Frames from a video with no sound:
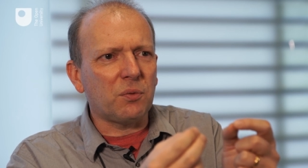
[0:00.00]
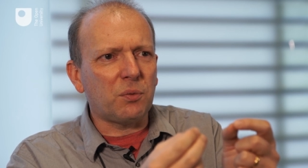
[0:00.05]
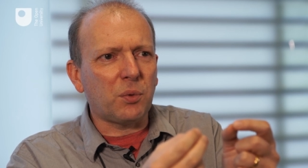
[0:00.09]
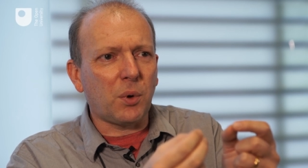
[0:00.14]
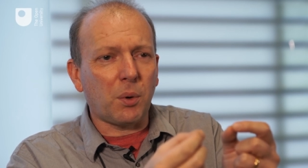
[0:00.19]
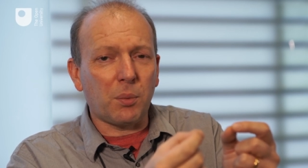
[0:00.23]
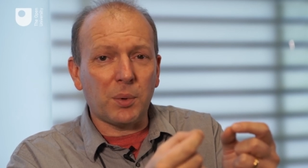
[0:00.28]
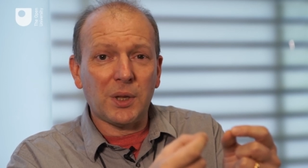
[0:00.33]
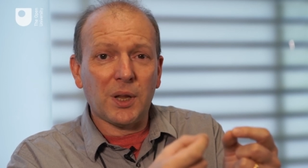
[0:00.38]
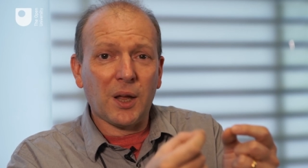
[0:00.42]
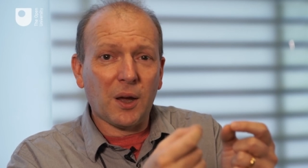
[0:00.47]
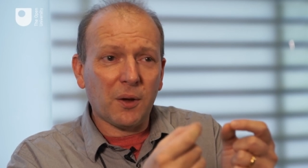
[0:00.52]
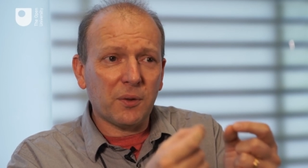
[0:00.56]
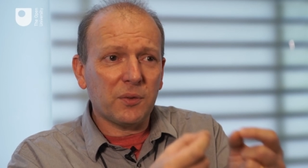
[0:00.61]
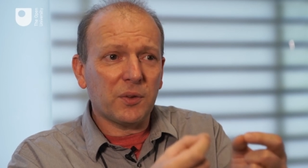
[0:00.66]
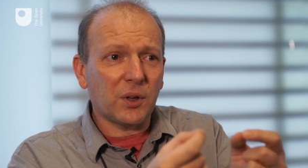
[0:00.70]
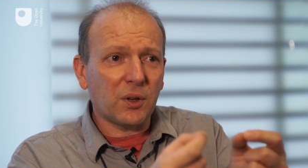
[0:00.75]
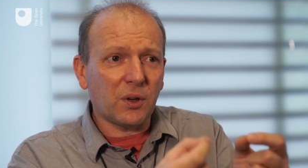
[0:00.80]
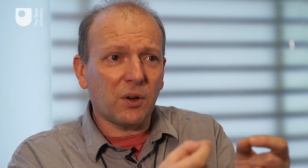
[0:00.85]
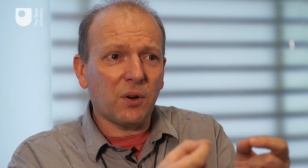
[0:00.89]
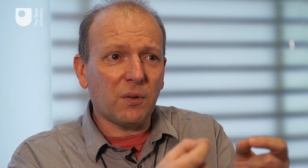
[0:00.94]
of what we now
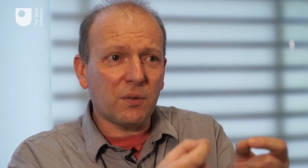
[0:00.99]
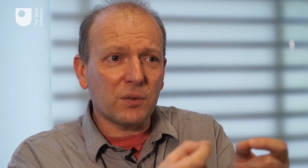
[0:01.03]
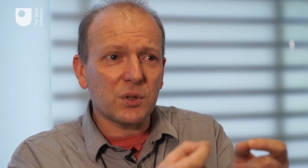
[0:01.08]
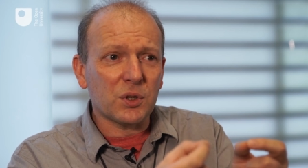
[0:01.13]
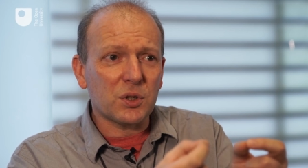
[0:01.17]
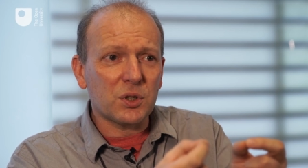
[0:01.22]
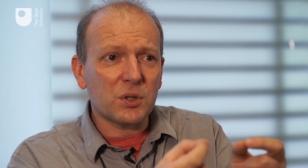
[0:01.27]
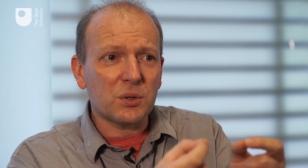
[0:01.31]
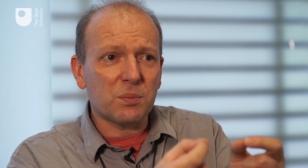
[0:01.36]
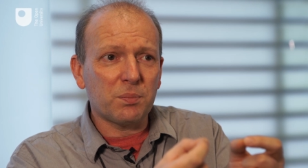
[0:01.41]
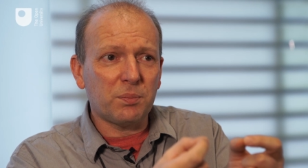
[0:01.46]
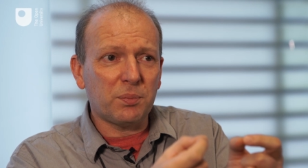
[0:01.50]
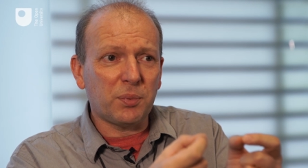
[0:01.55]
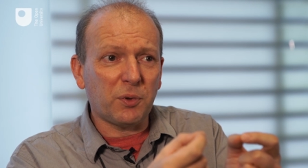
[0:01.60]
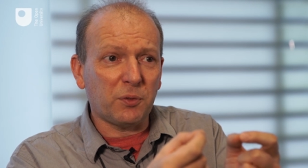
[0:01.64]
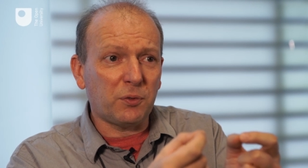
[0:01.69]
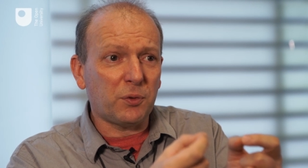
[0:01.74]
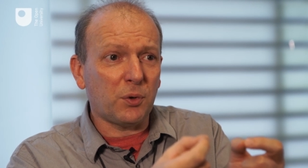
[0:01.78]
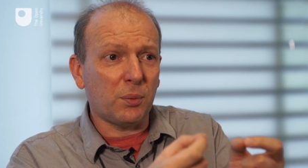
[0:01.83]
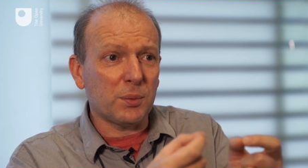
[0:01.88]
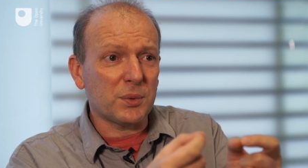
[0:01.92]
think of as
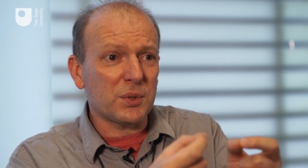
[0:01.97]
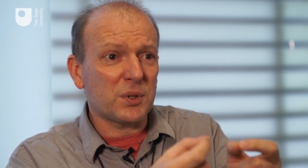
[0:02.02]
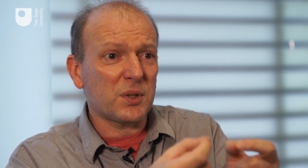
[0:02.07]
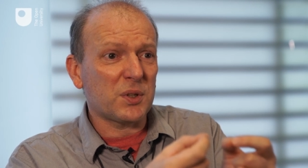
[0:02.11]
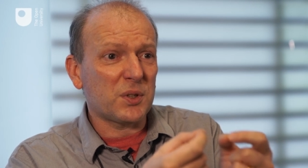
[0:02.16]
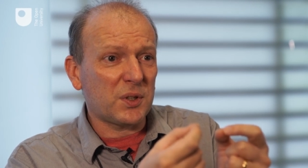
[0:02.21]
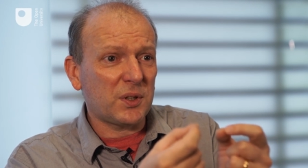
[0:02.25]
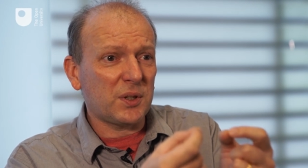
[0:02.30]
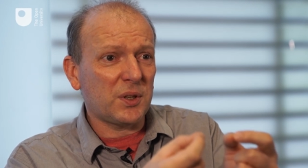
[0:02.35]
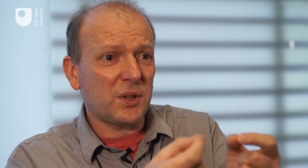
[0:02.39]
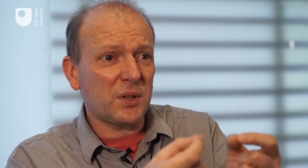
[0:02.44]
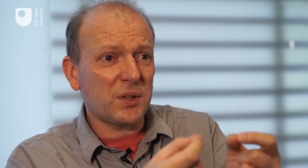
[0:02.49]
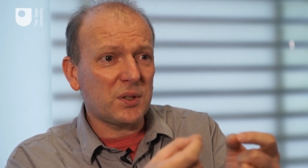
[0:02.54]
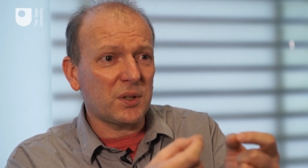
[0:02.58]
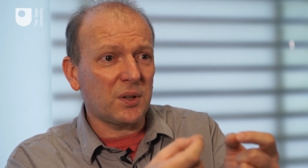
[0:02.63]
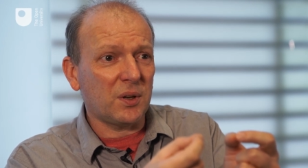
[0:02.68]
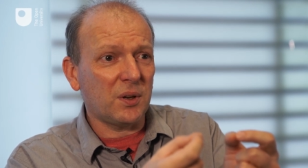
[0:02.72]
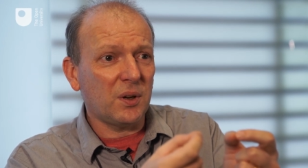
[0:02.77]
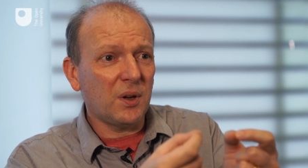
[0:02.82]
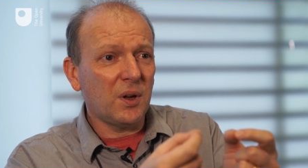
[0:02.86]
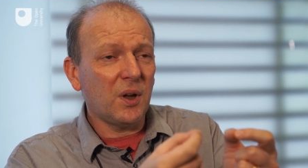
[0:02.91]
performance, as
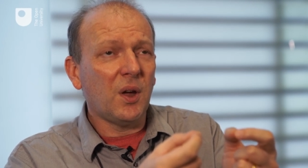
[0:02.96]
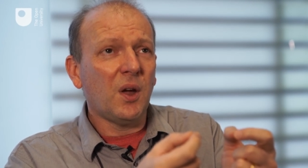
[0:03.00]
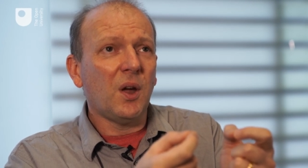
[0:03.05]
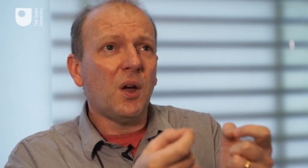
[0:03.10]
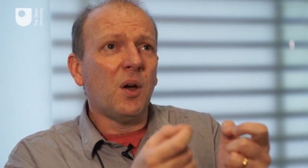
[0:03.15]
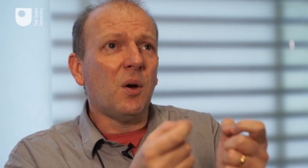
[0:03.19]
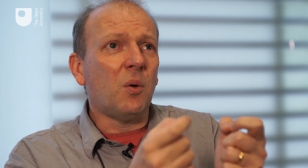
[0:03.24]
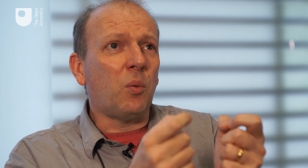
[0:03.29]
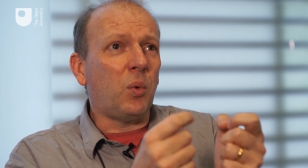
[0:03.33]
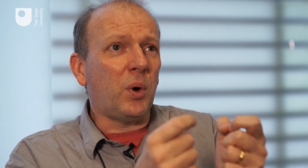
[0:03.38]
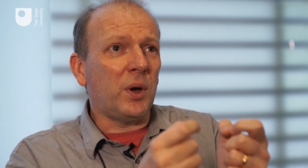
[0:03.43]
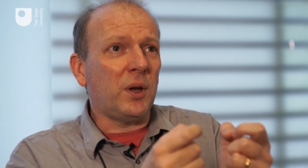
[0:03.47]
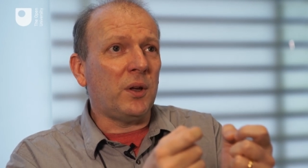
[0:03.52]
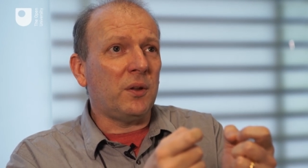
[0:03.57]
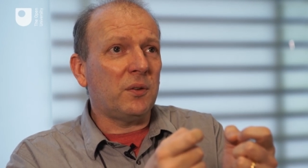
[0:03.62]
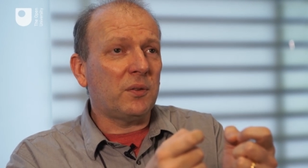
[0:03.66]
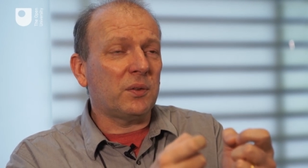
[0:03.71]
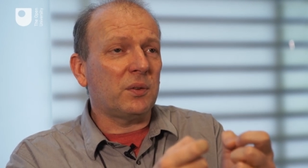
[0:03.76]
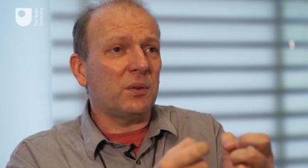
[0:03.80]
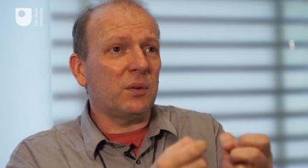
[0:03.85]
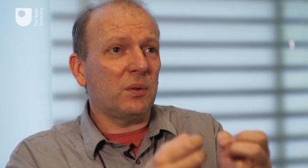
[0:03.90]
theatre,
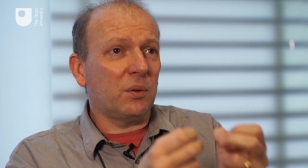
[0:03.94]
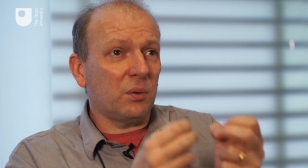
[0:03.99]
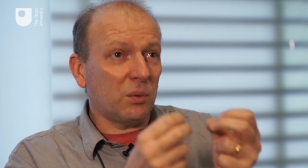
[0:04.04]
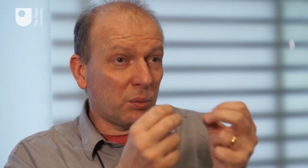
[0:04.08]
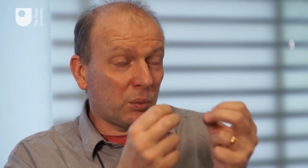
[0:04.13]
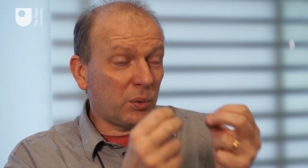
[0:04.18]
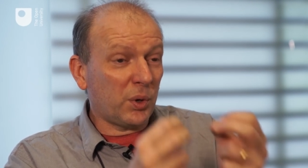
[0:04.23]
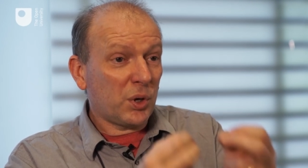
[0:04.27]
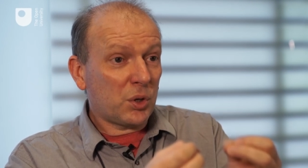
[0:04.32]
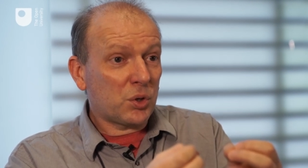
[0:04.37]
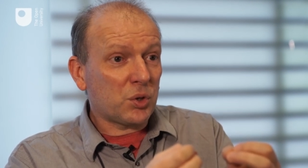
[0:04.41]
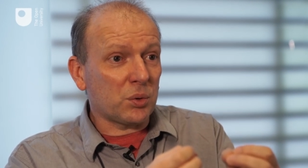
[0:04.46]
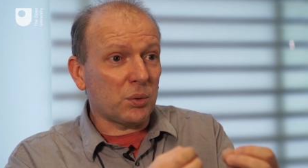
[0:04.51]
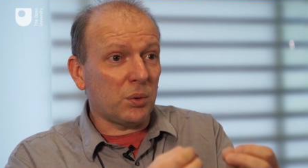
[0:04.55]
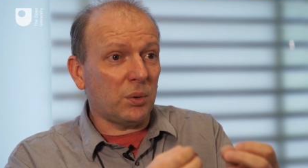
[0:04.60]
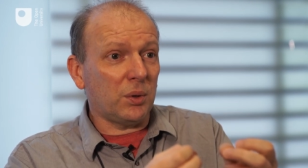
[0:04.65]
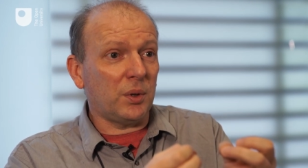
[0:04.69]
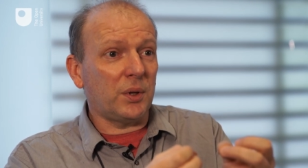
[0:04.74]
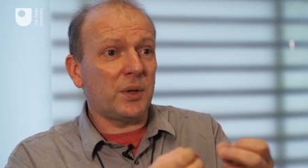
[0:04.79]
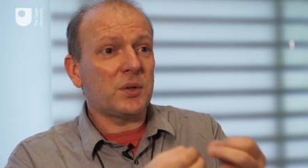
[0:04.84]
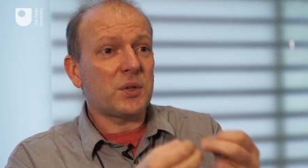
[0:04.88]
with
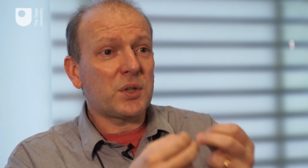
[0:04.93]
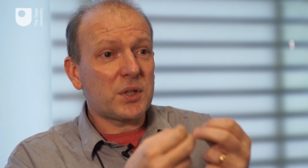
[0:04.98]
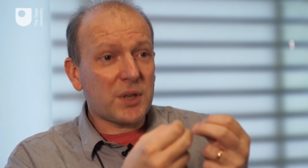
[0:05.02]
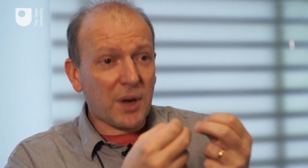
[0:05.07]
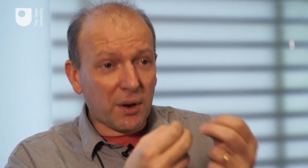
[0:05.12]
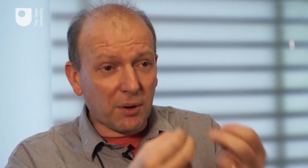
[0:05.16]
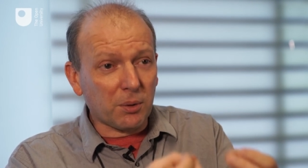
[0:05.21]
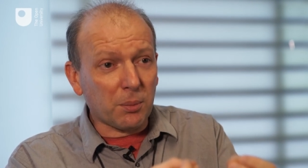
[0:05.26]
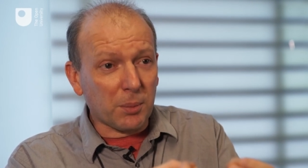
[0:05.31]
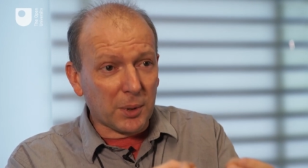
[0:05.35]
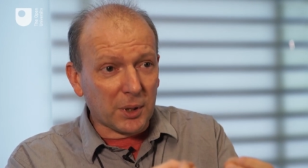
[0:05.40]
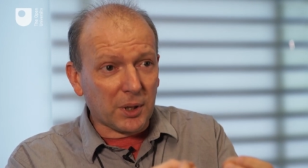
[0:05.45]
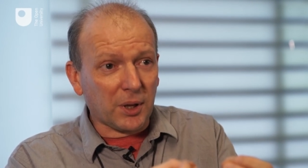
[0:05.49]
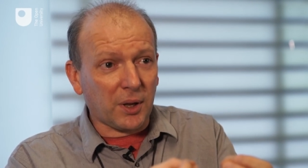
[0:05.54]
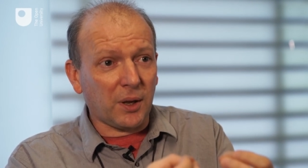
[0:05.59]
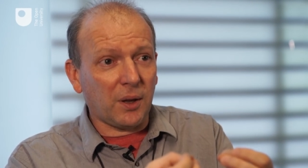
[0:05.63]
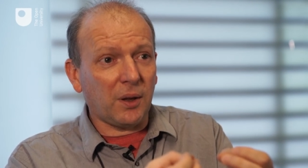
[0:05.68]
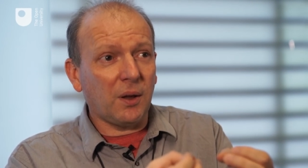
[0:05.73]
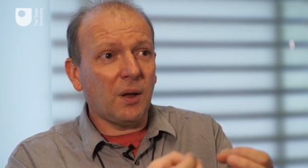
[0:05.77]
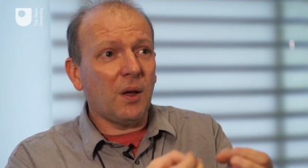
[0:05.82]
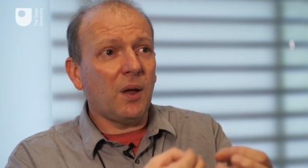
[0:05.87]
ritual and
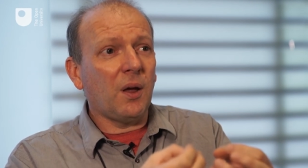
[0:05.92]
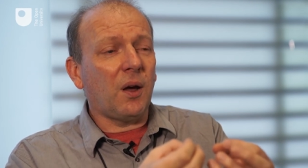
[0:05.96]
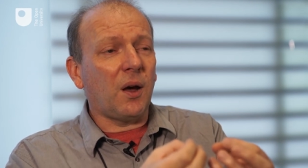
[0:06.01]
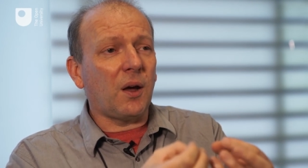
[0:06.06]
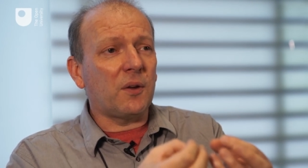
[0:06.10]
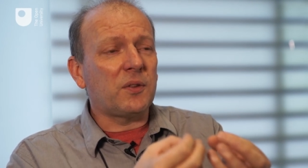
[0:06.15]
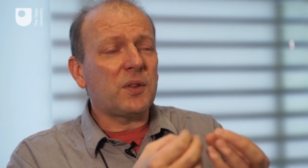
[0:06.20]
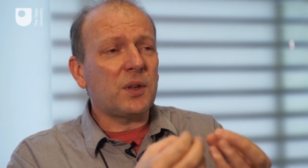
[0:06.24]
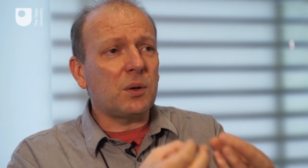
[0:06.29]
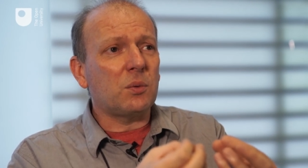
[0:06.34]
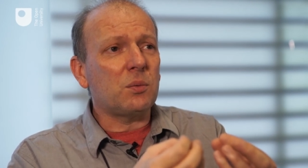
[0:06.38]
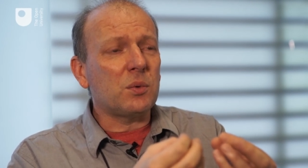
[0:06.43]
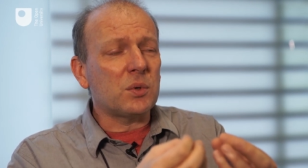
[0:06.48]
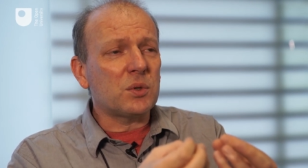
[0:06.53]
ceremony, I think